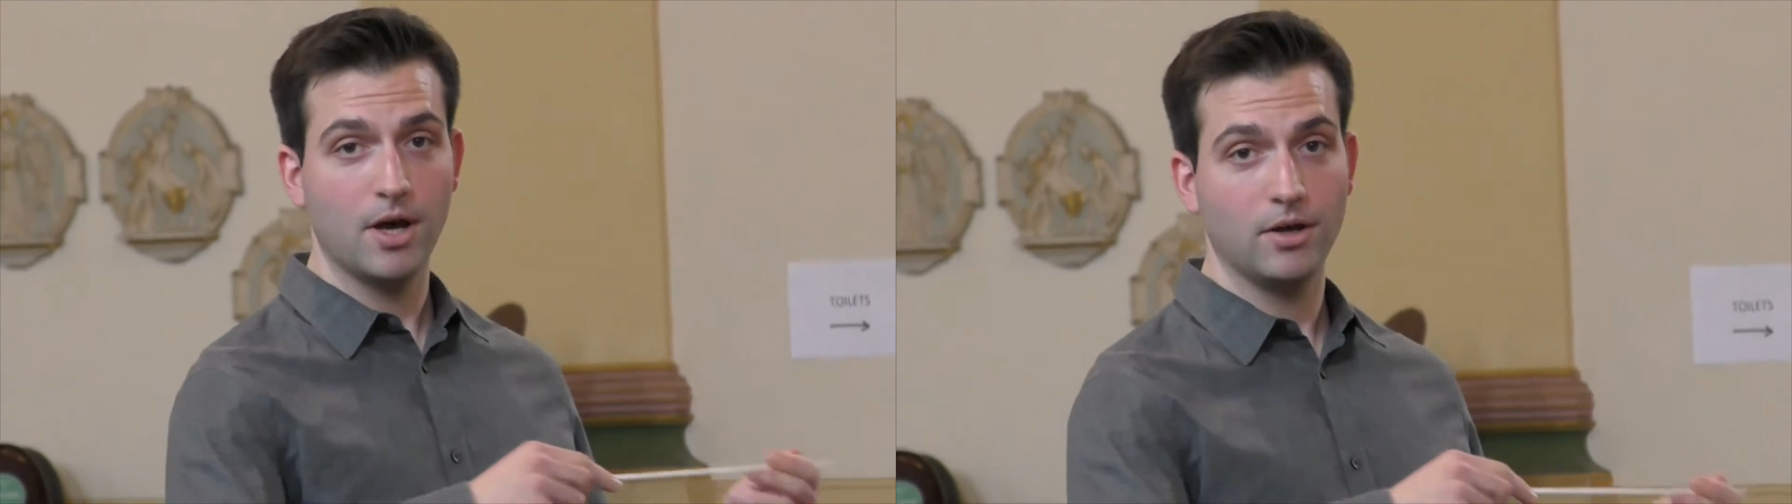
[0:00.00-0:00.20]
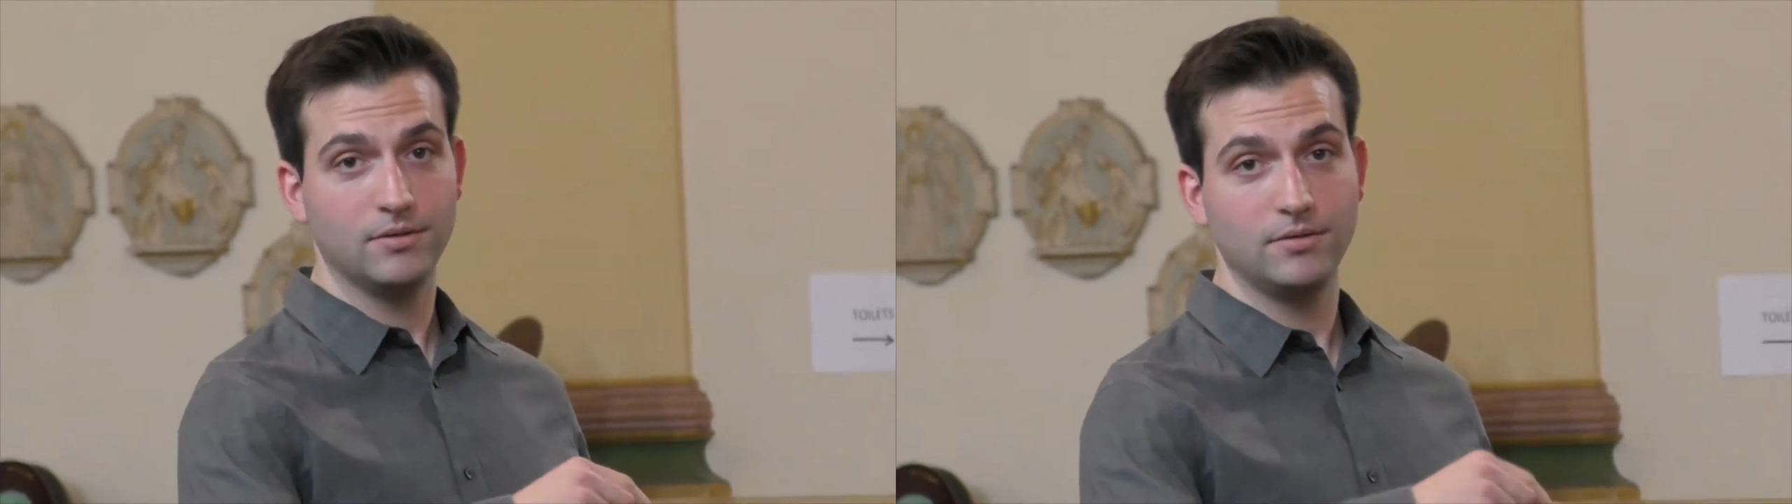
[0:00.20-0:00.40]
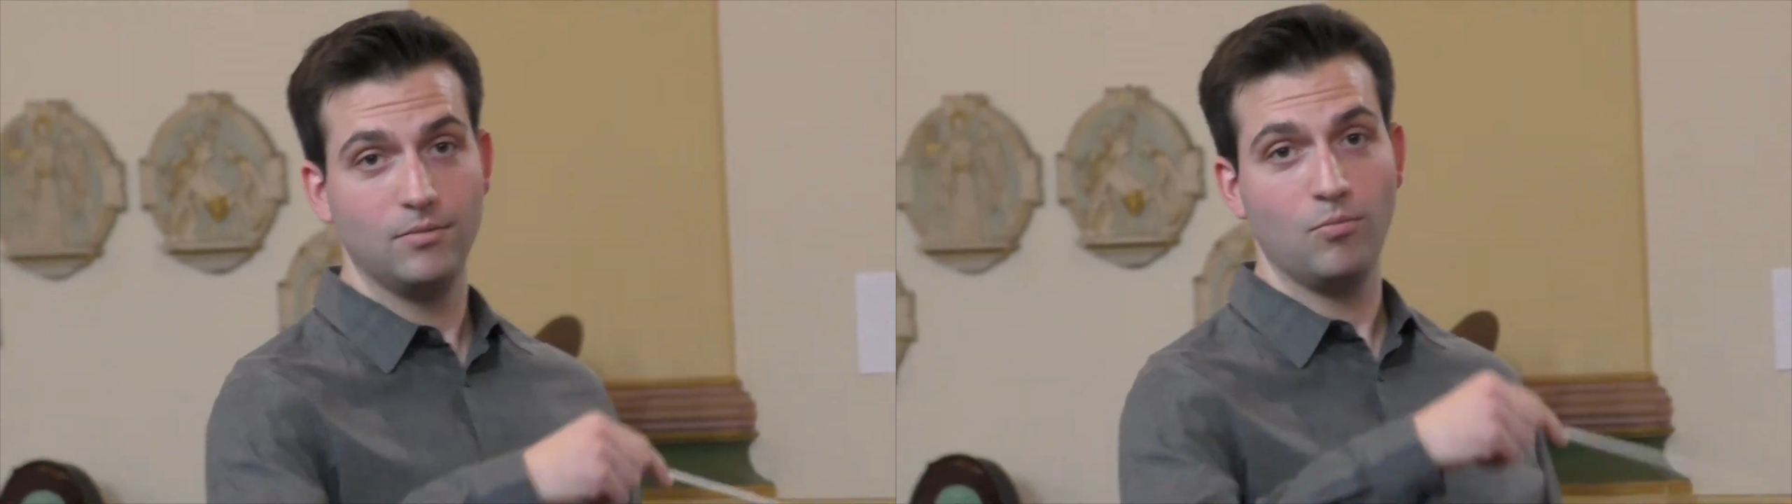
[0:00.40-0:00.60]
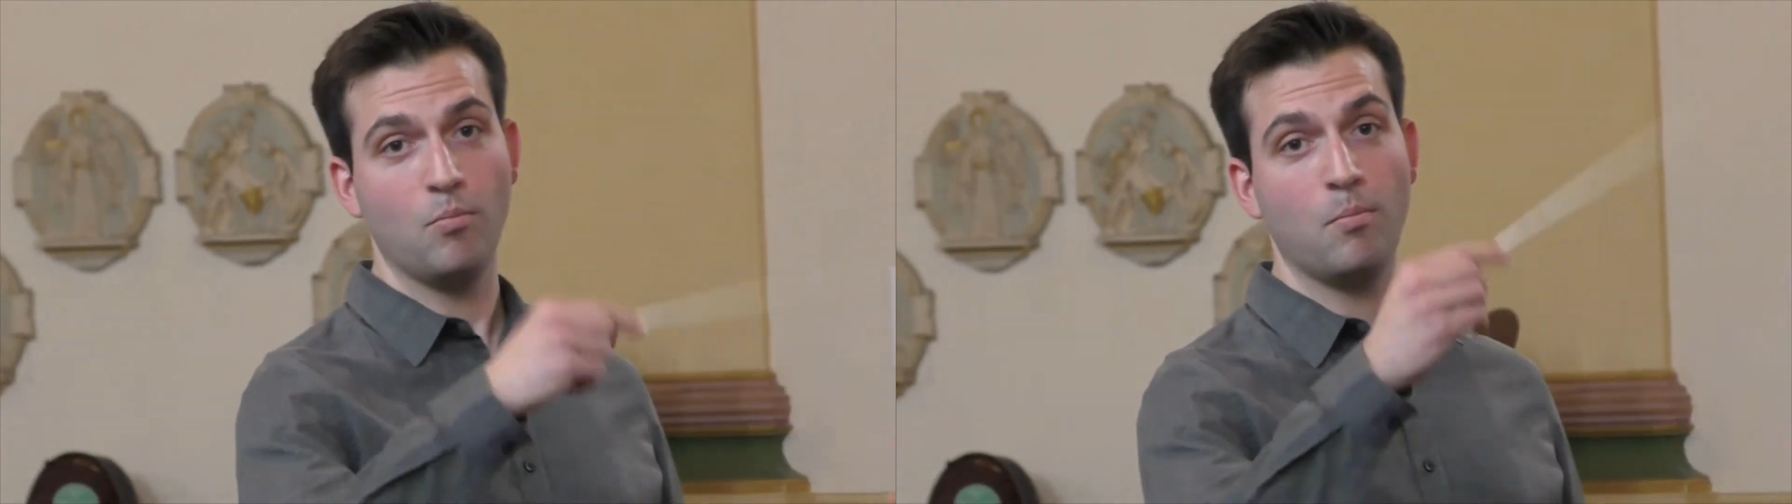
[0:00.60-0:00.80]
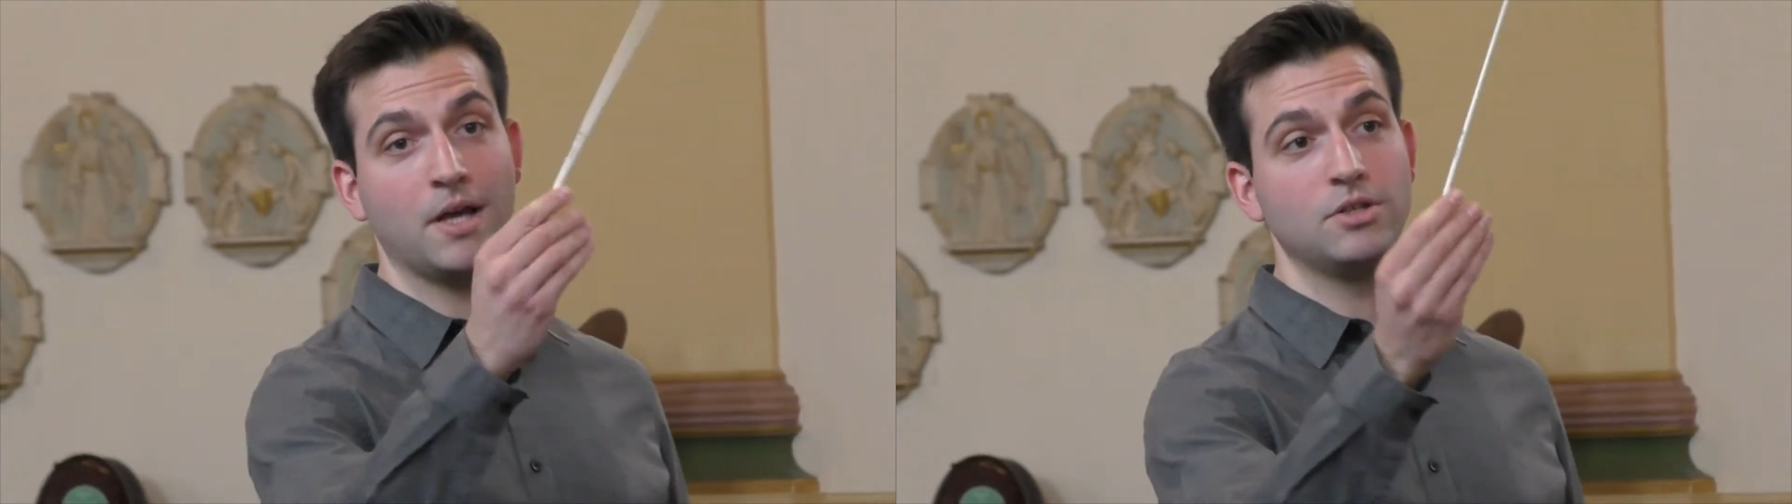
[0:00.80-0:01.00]

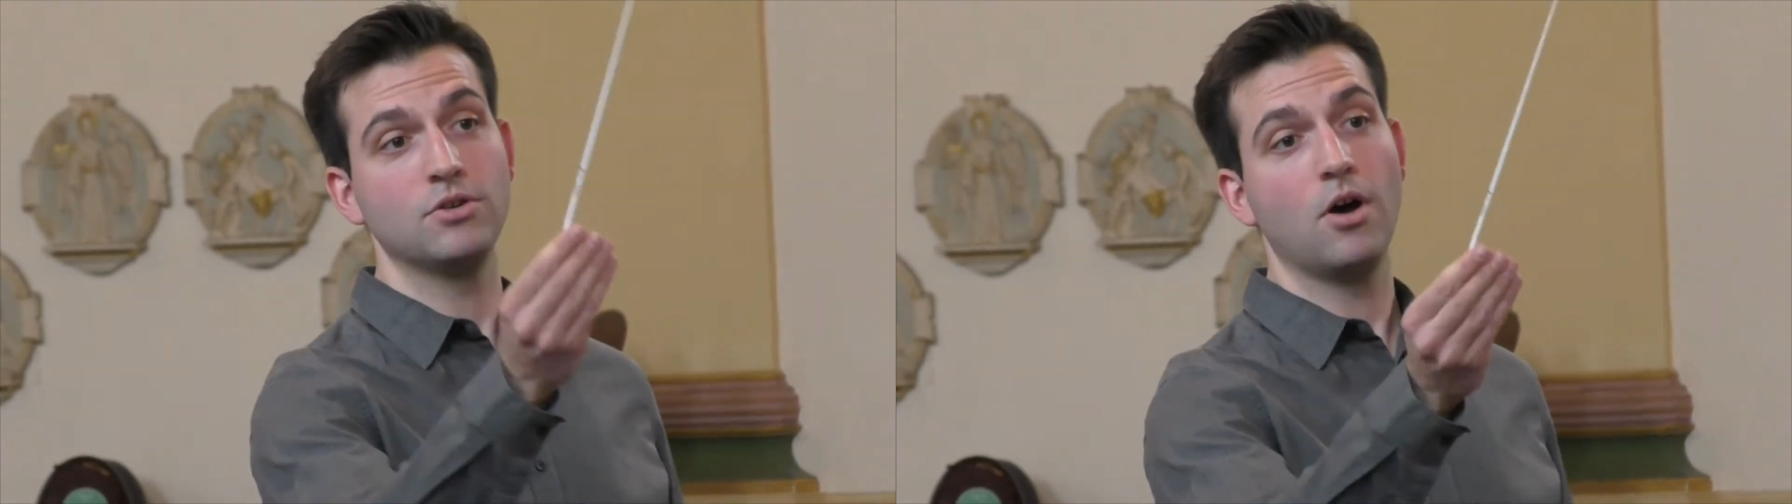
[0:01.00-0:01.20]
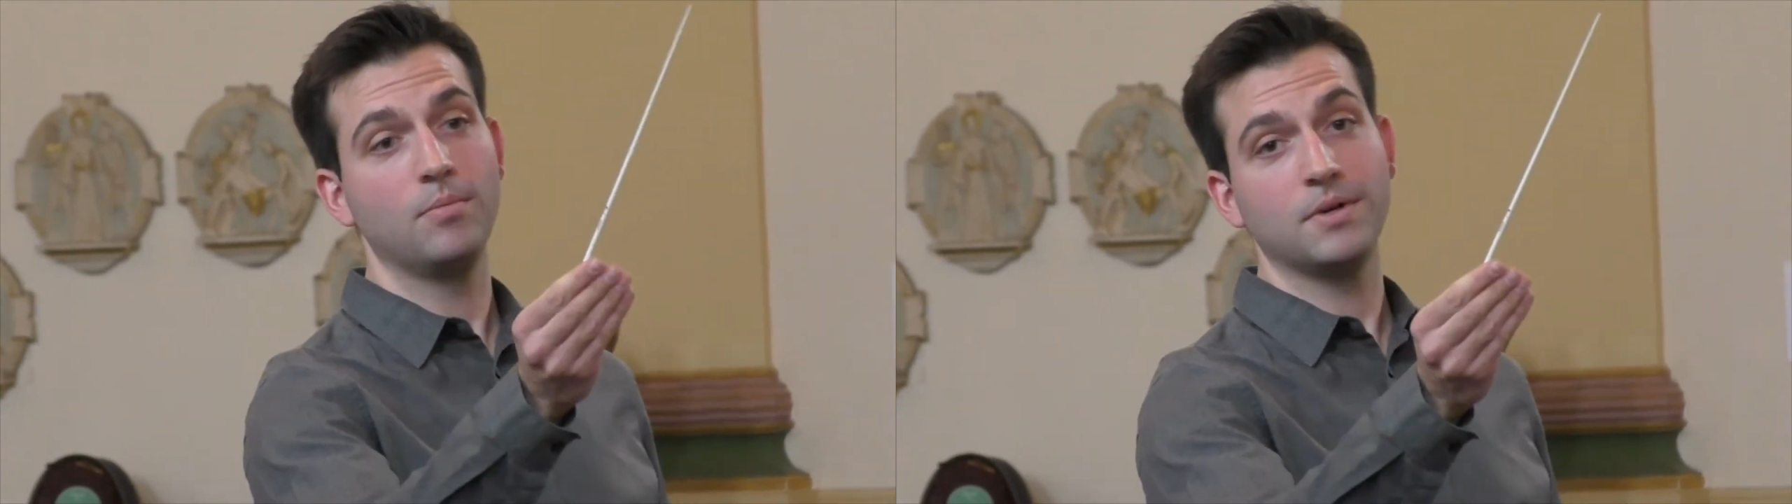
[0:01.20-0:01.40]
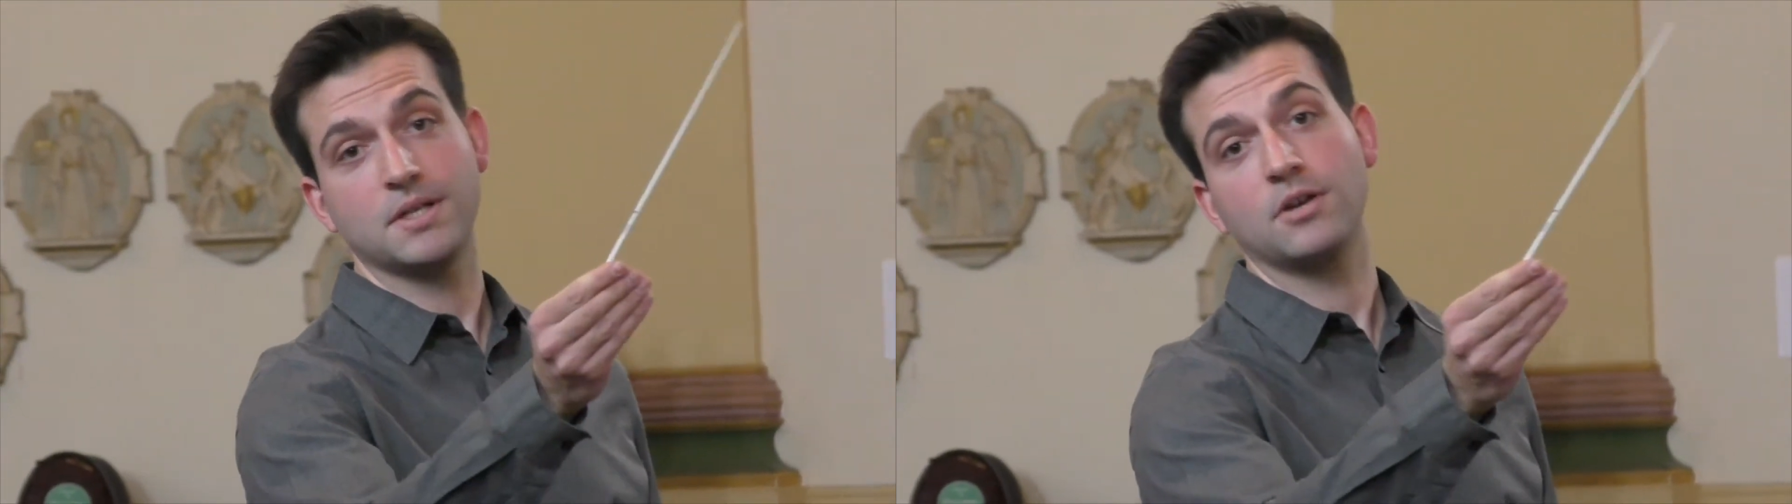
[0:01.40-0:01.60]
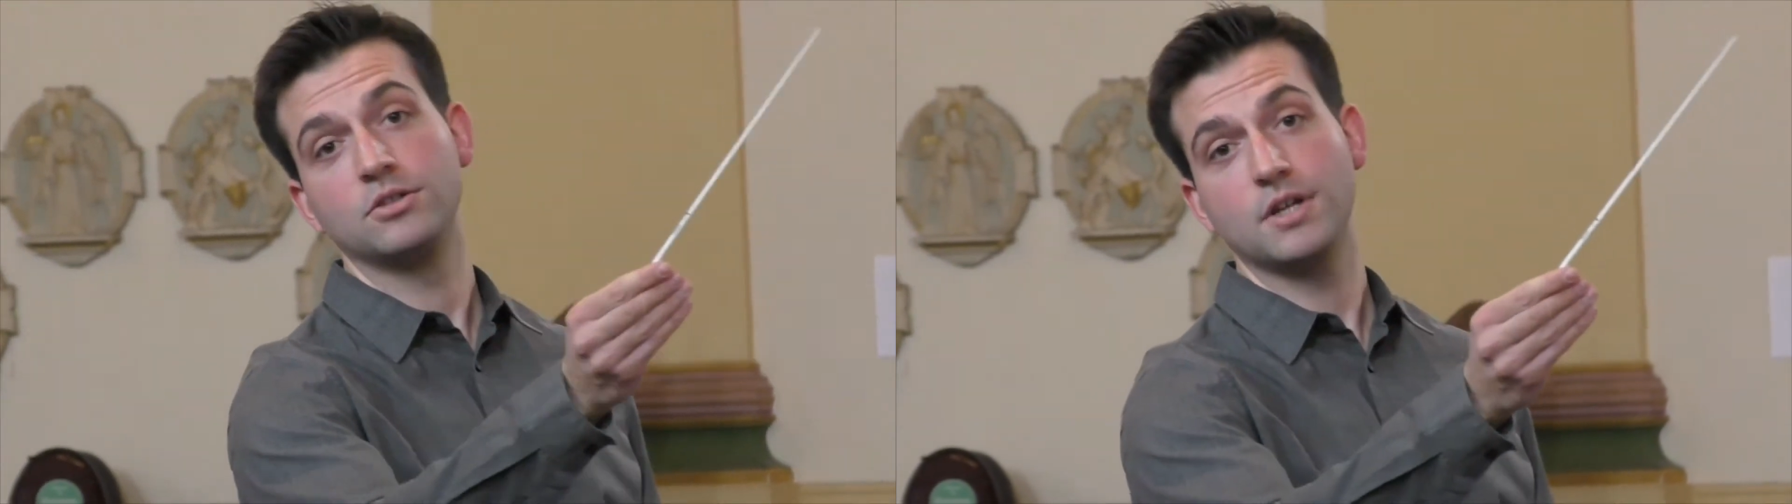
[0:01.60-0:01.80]
about my job as a